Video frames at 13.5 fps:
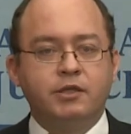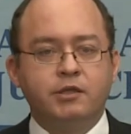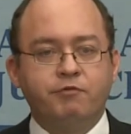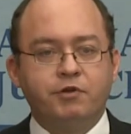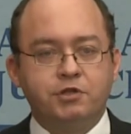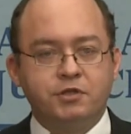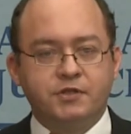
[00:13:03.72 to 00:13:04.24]
and
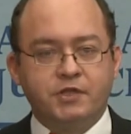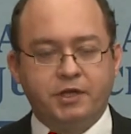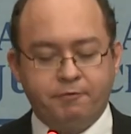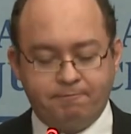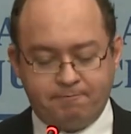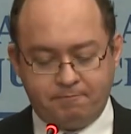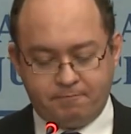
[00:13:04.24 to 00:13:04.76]
efficiency.
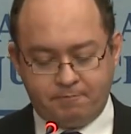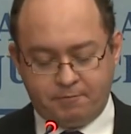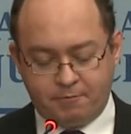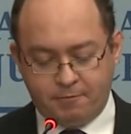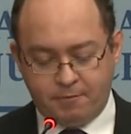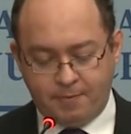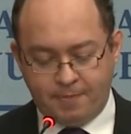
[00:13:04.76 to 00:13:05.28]

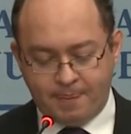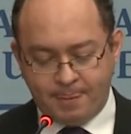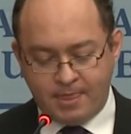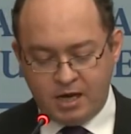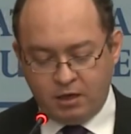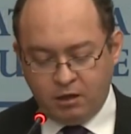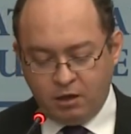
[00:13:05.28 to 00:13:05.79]

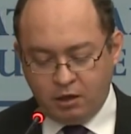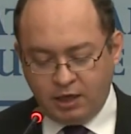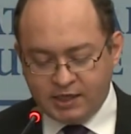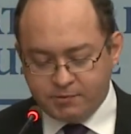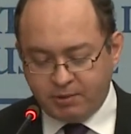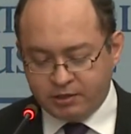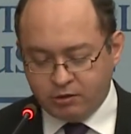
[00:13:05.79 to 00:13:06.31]

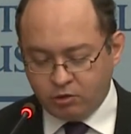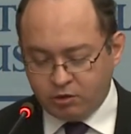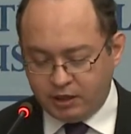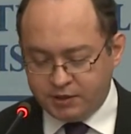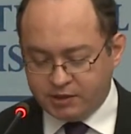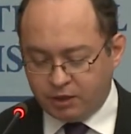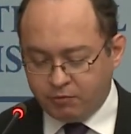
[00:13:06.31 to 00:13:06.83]
Last but not
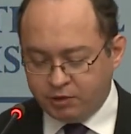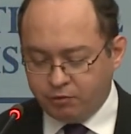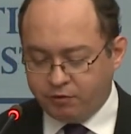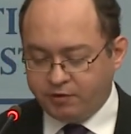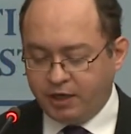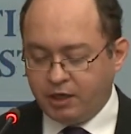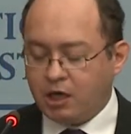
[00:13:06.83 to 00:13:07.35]
least, I want to
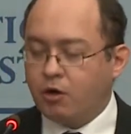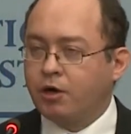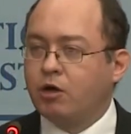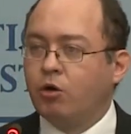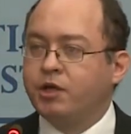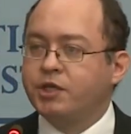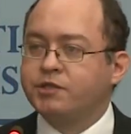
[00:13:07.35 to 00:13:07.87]
thank our
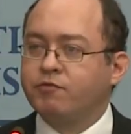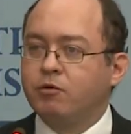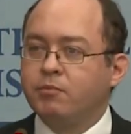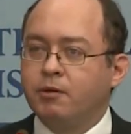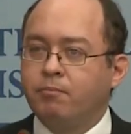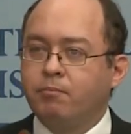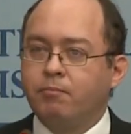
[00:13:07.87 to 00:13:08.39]
colleagues from
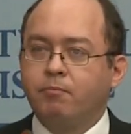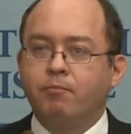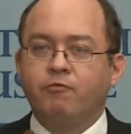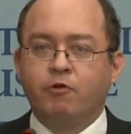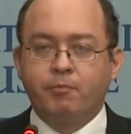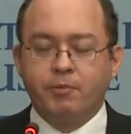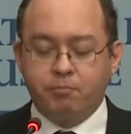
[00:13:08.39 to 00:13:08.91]

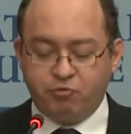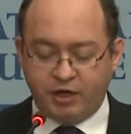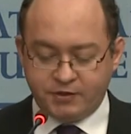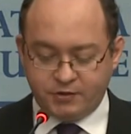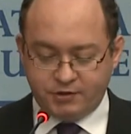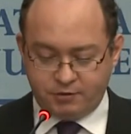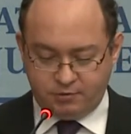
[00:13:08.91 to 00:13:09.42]
the press,
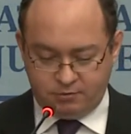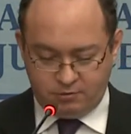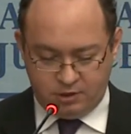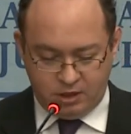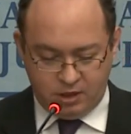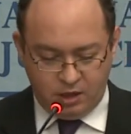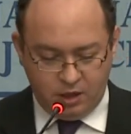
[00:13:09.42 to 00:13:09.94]

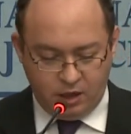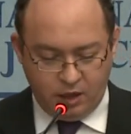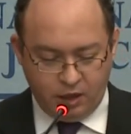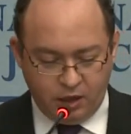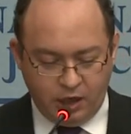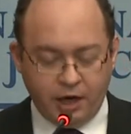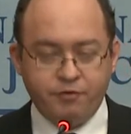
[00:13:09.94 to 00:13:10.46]

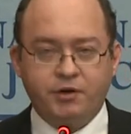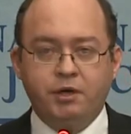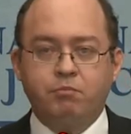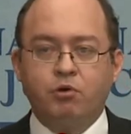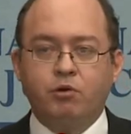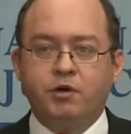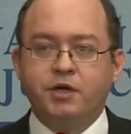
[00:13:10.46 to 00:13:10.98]
either in
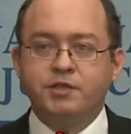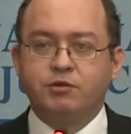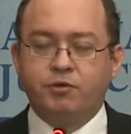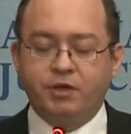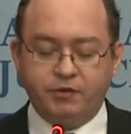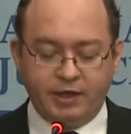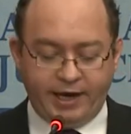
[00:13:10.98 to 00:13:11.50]
Bucharest
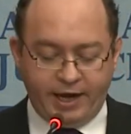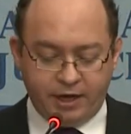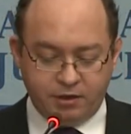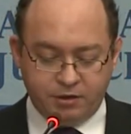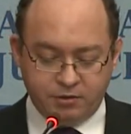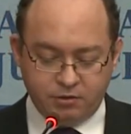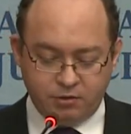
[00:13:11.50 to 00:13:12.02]
or in The Hague.
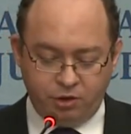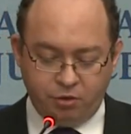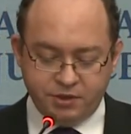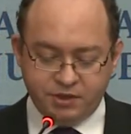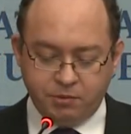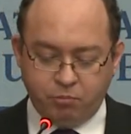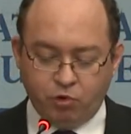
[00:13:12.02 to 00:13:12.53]
Your
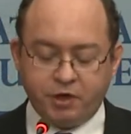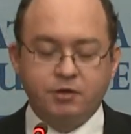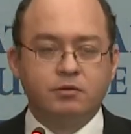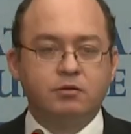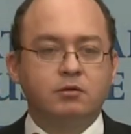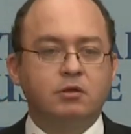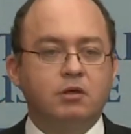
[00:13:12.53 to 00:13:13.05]
support,
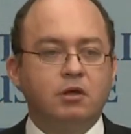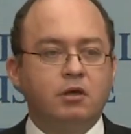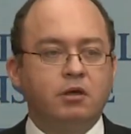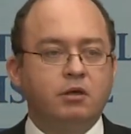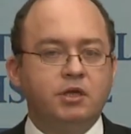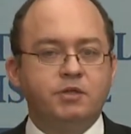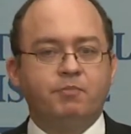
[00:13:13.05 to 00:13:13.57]

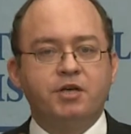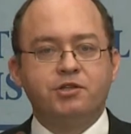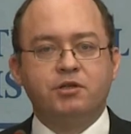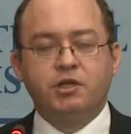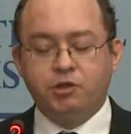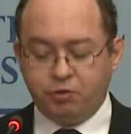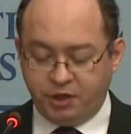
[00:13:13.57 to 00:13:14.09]

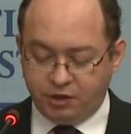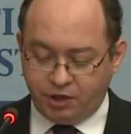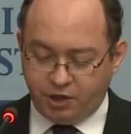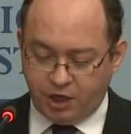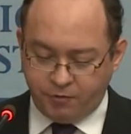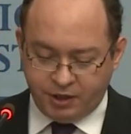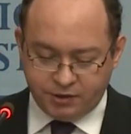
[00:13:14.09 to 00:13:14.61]
especially during the
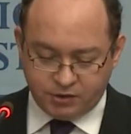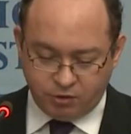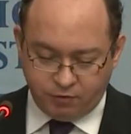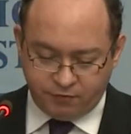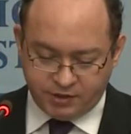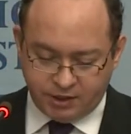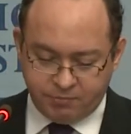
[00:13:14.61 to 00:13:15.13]
hearings
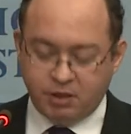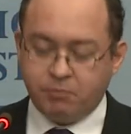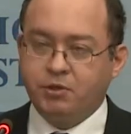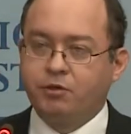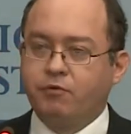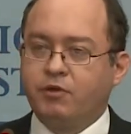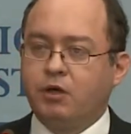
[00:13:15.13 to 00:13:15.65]
of September
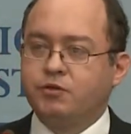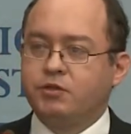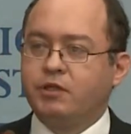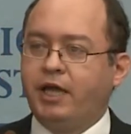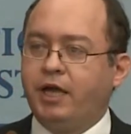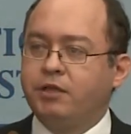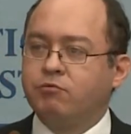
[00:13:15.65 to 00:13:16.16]

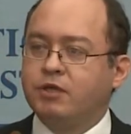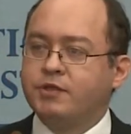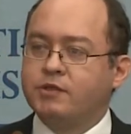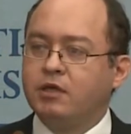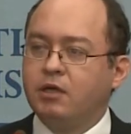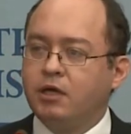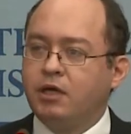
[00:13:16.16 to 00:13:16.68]
2008, was
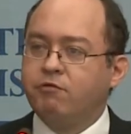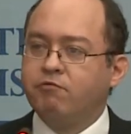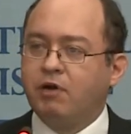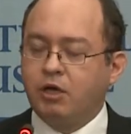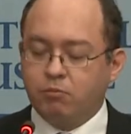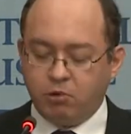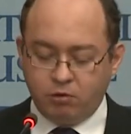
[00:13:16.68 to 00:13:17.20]

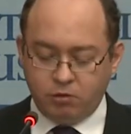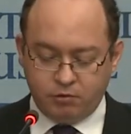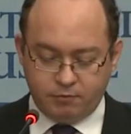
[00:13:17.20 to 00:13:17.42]
invaluable.